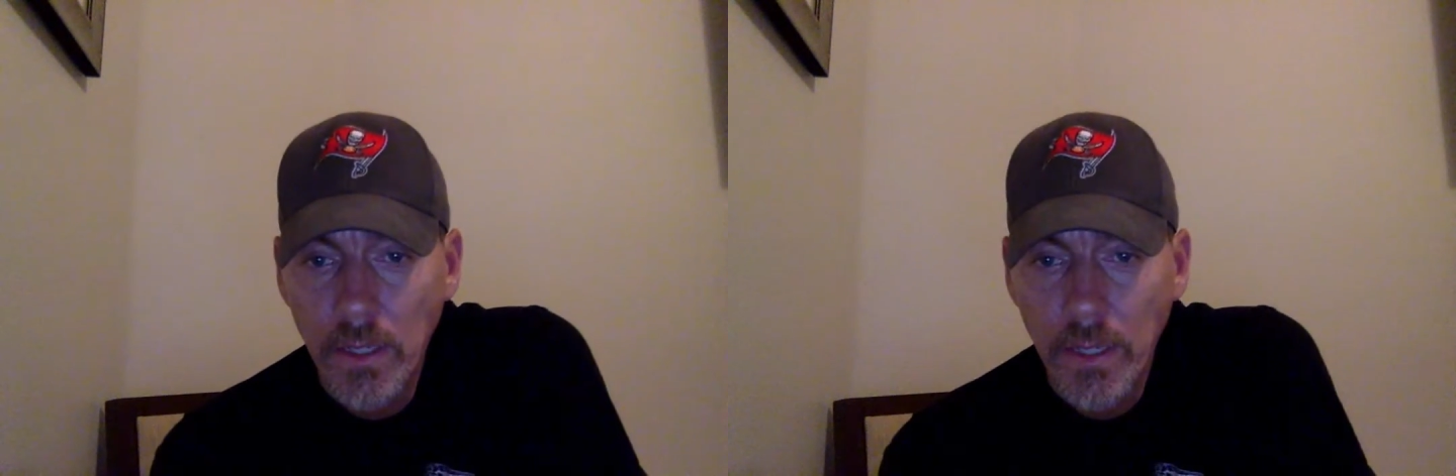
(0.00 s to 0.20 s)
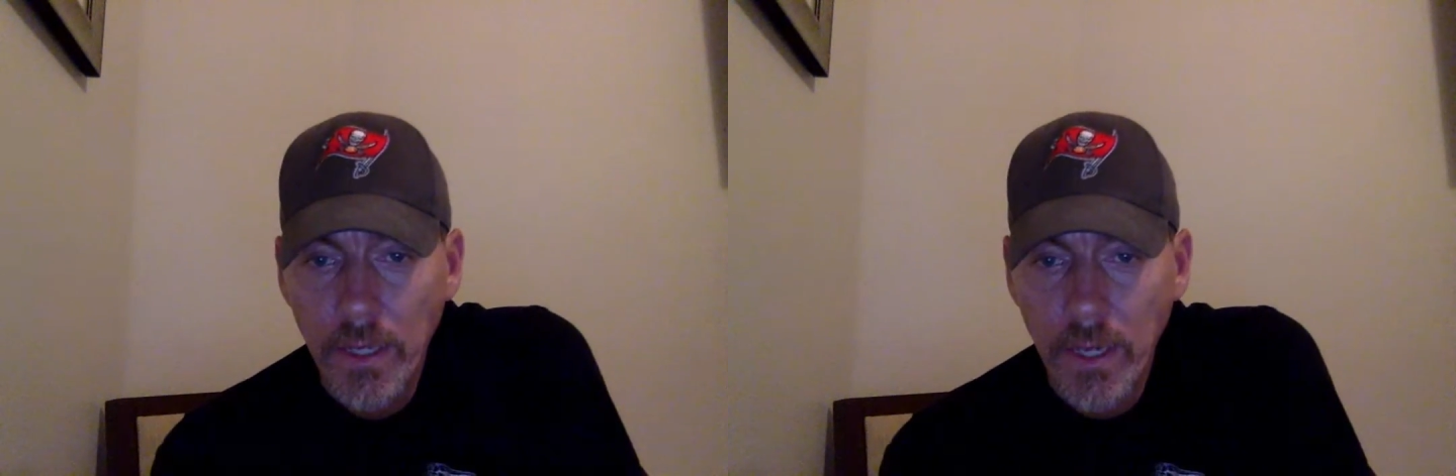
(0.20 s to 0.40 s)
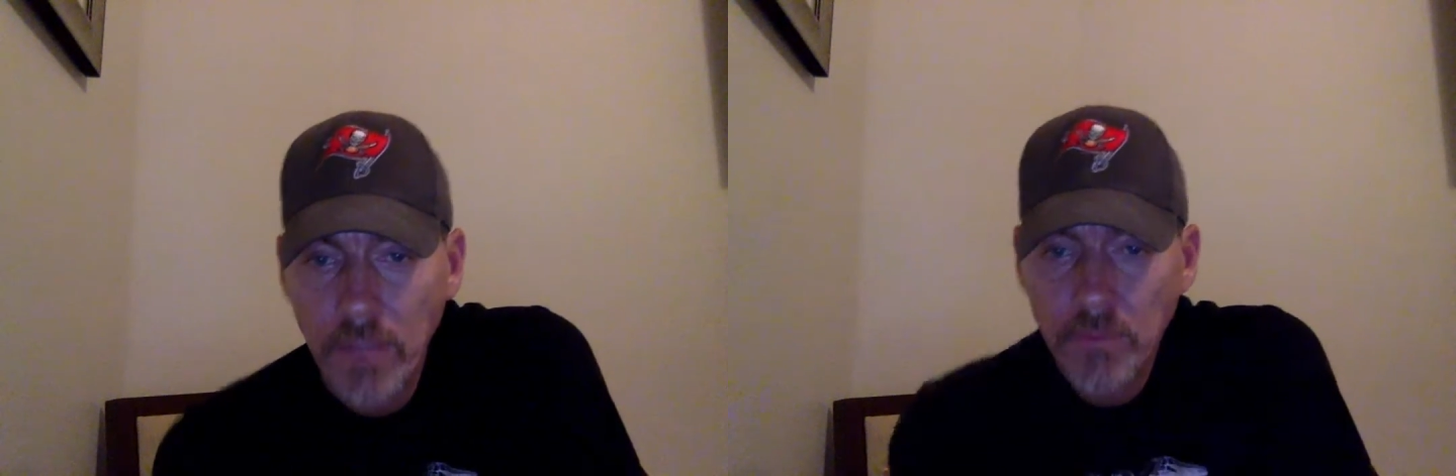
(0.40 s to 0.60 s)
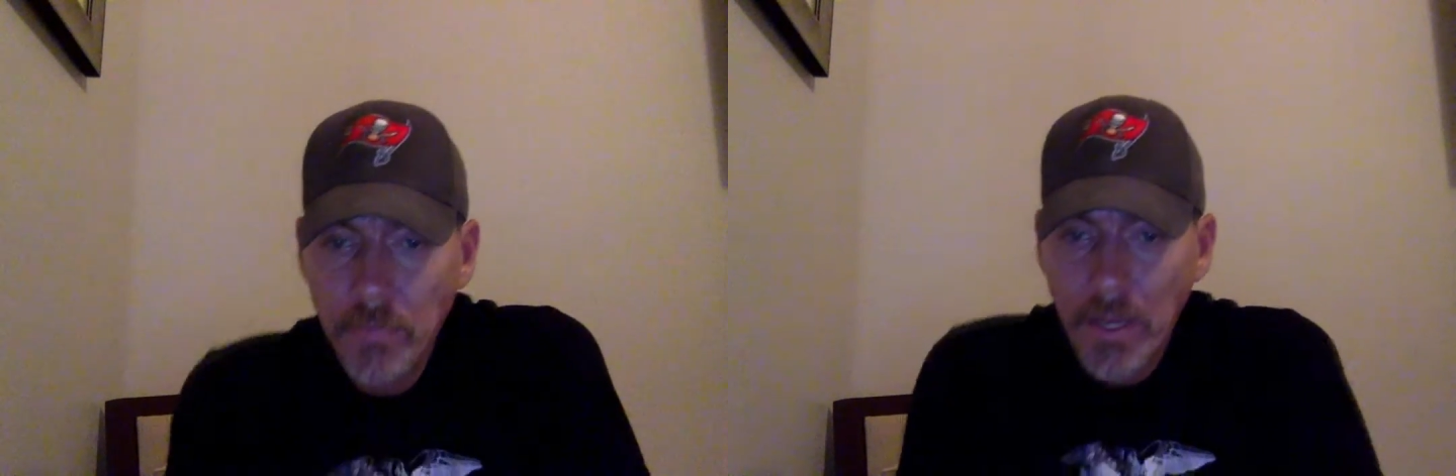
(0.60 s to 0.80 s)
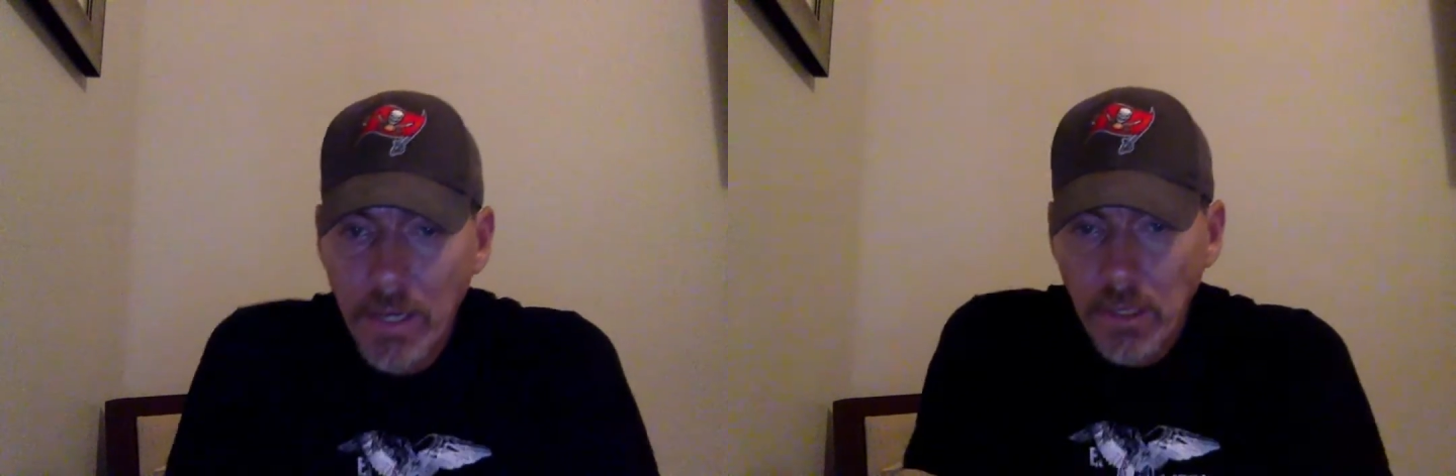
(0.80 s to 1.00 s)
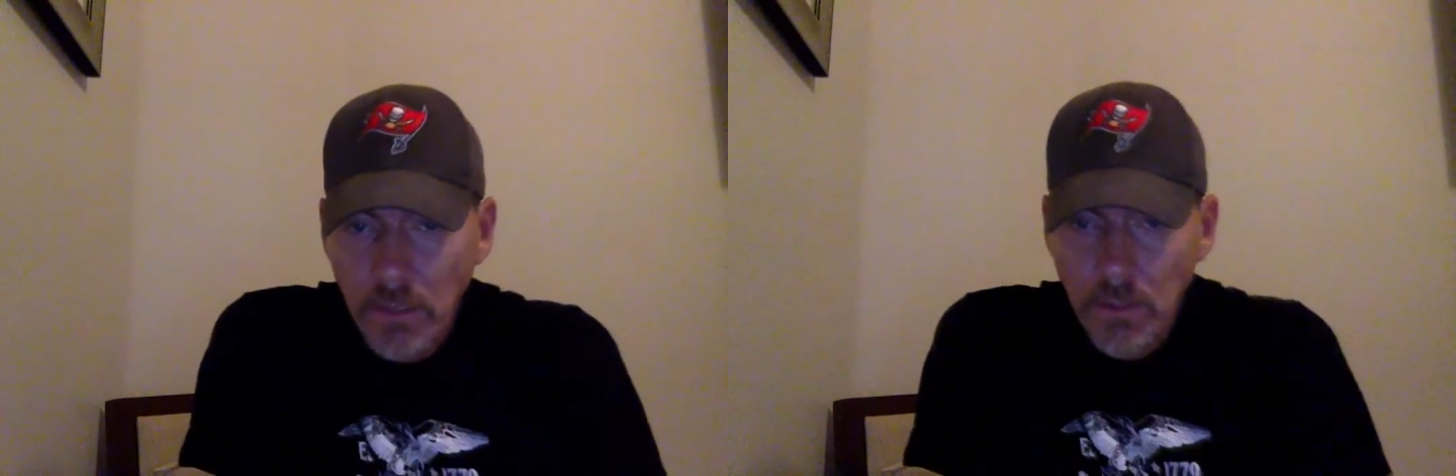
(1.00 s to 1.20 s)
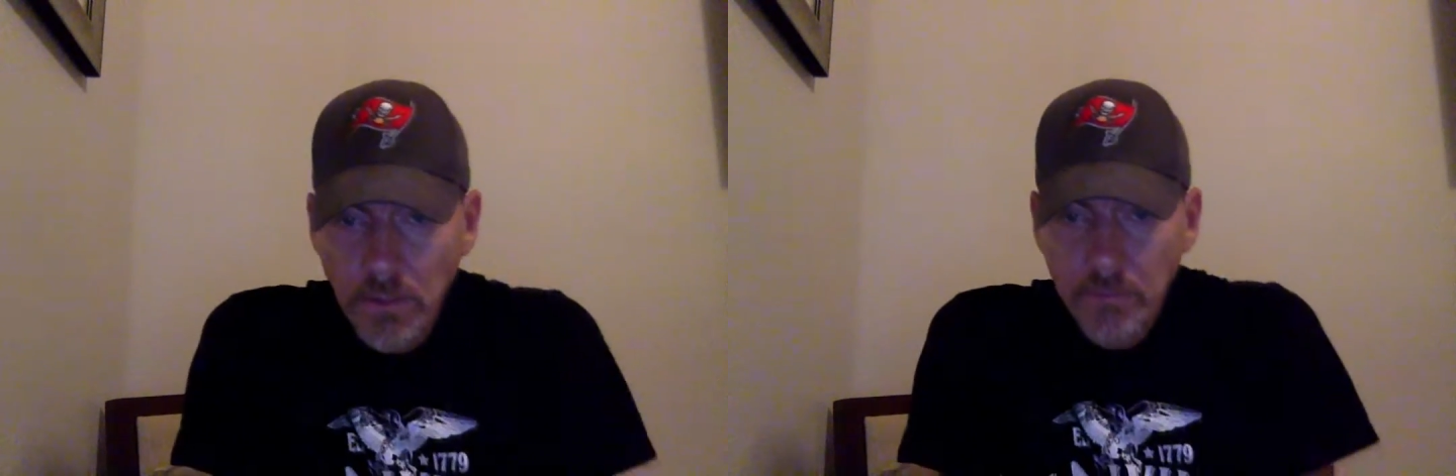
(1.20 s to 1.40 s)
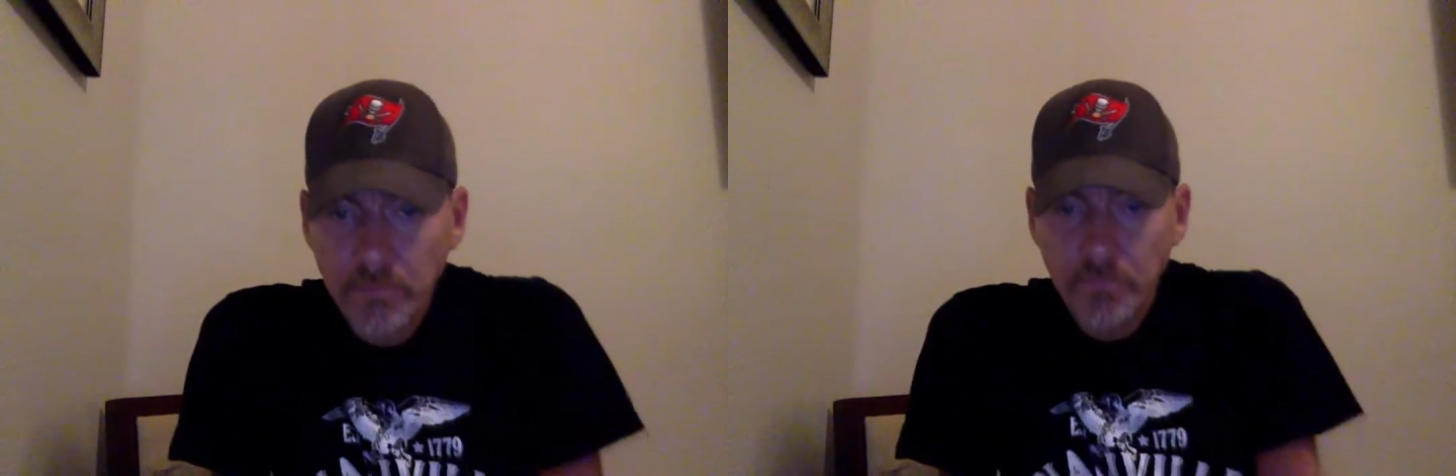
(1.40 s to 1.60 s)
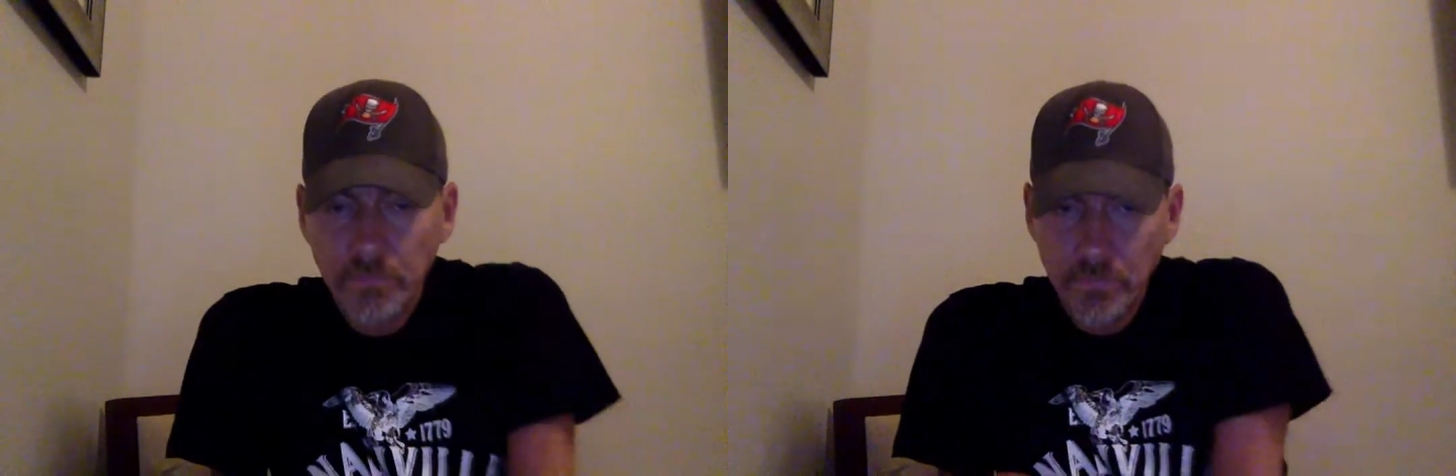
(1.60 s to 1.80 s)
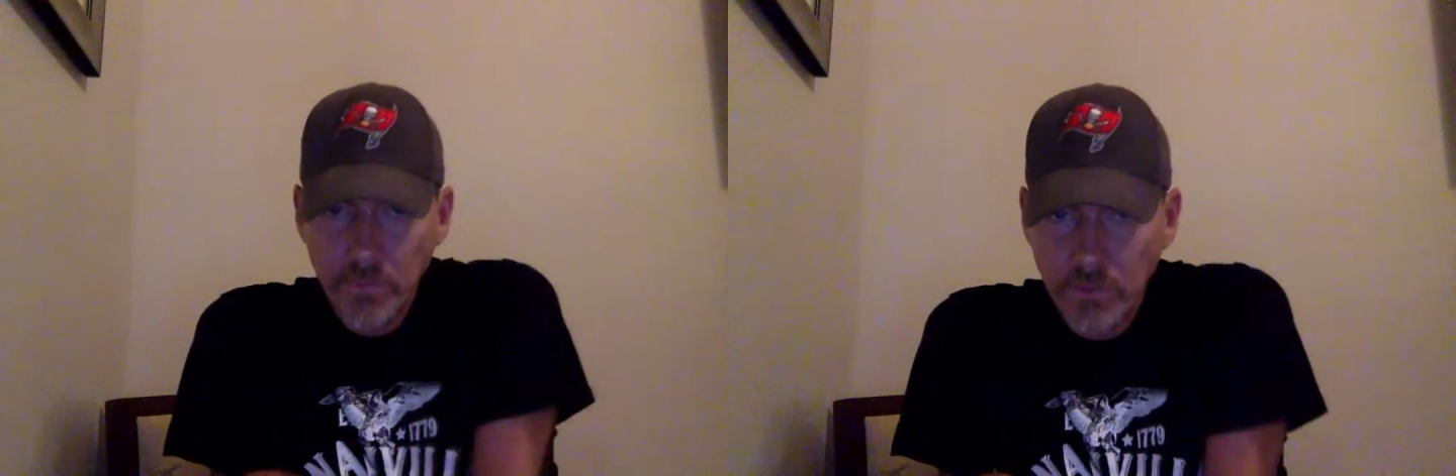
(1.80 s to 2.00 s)
Hey guys, I'm back.
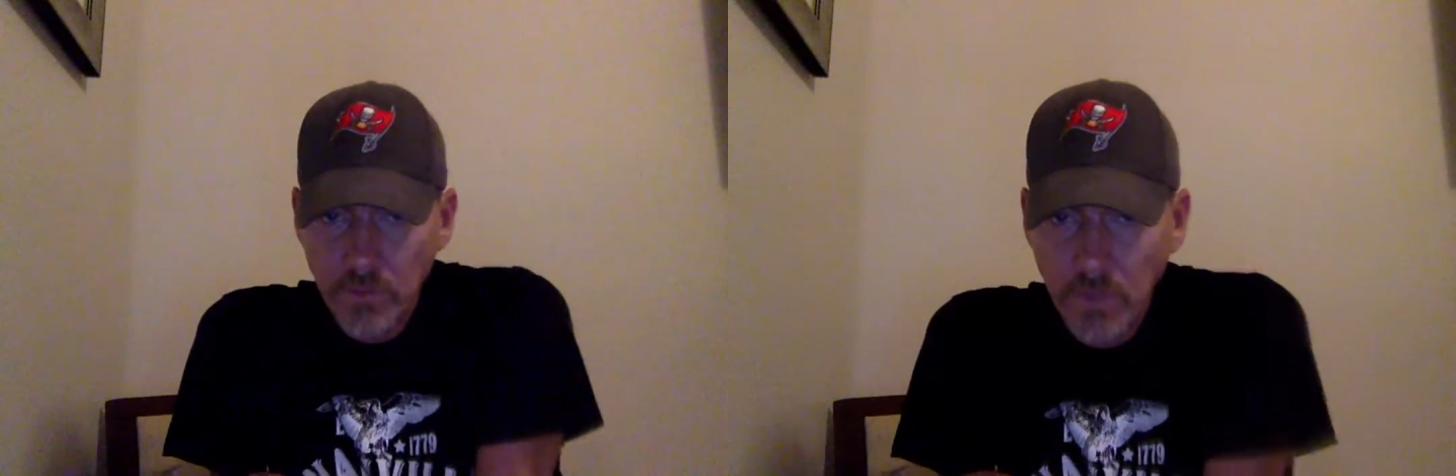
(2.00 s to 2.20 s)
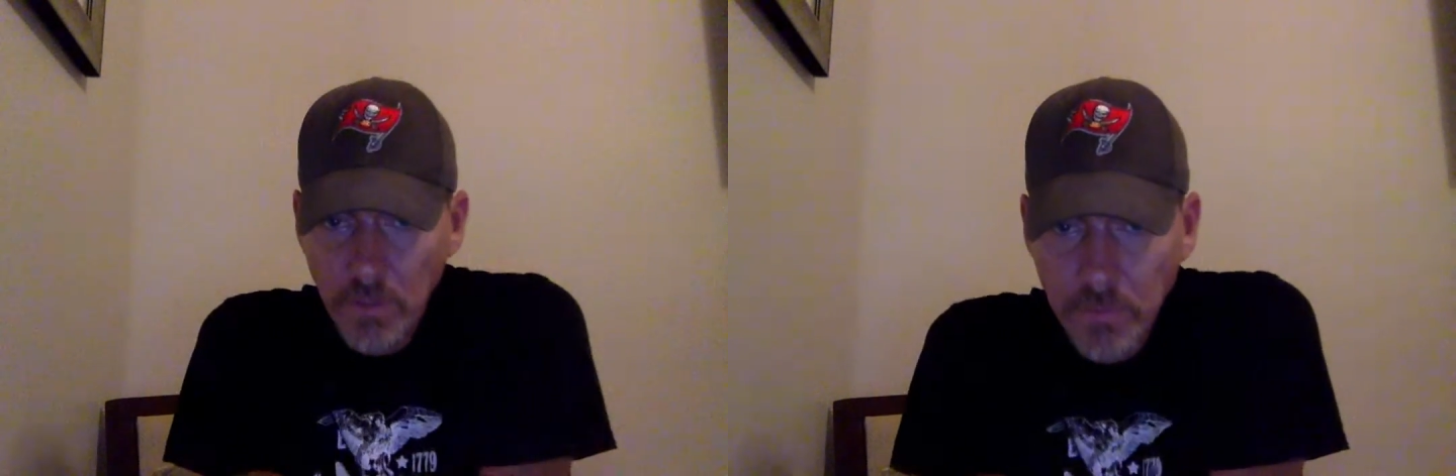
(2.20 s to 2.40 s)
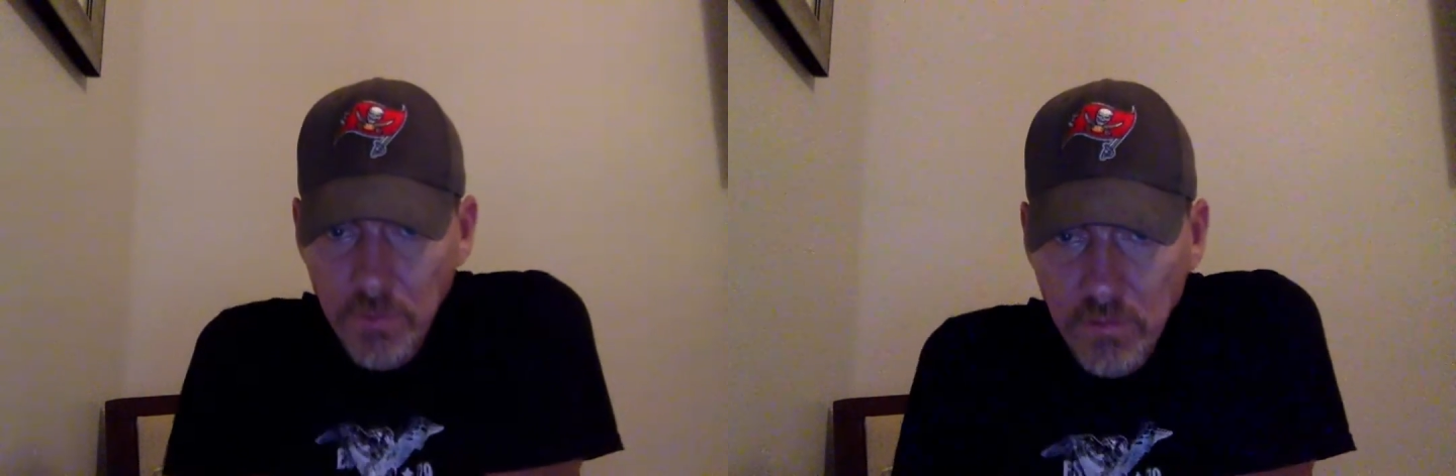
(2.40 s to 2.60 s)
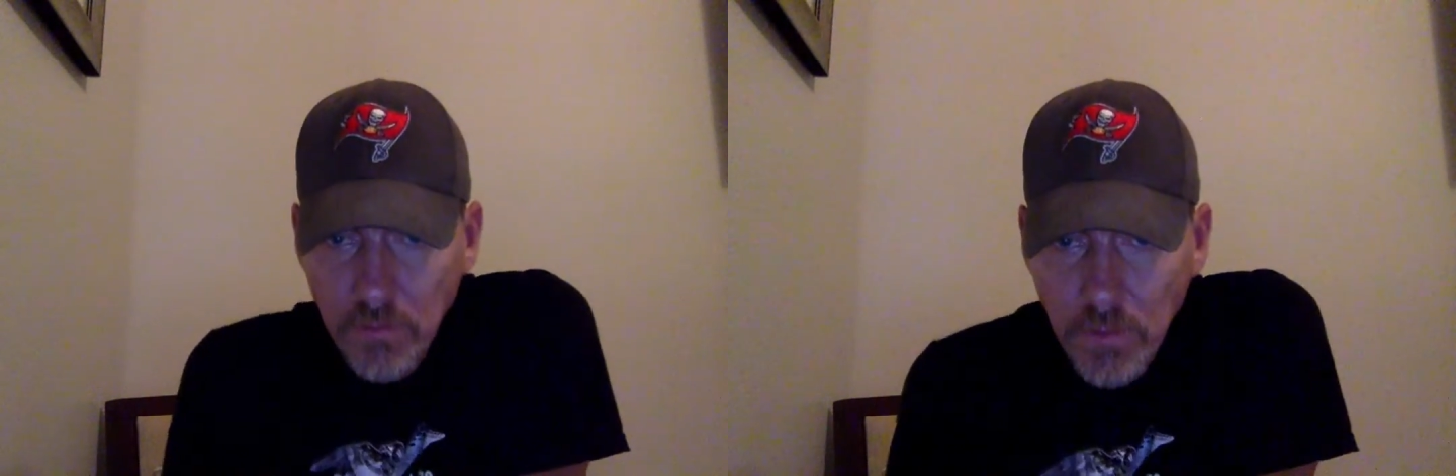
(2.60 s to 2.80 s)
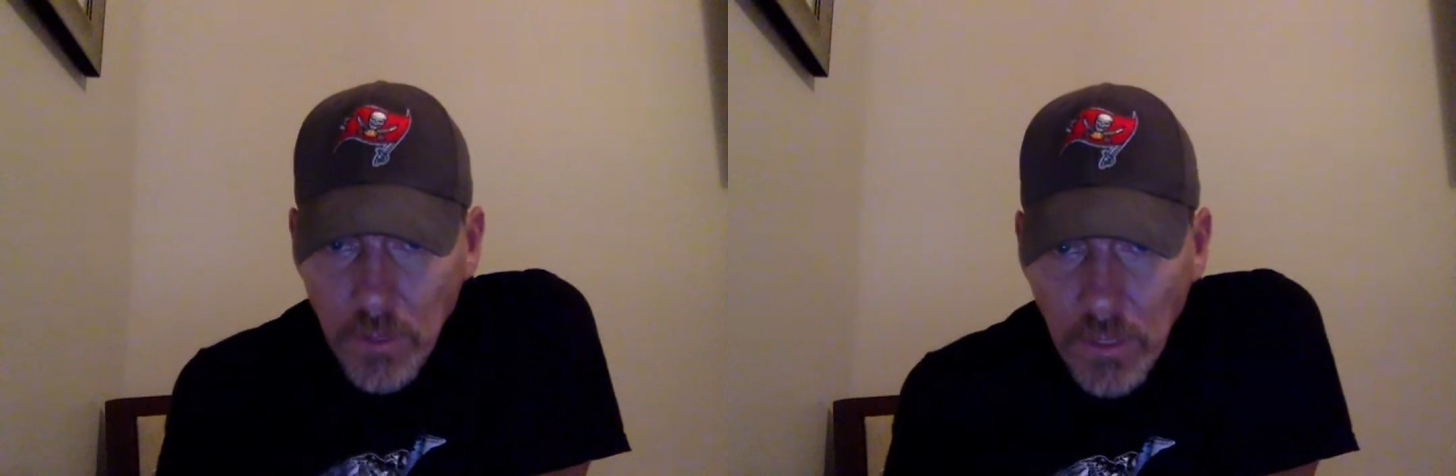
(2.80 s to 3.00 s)
Sorry I missed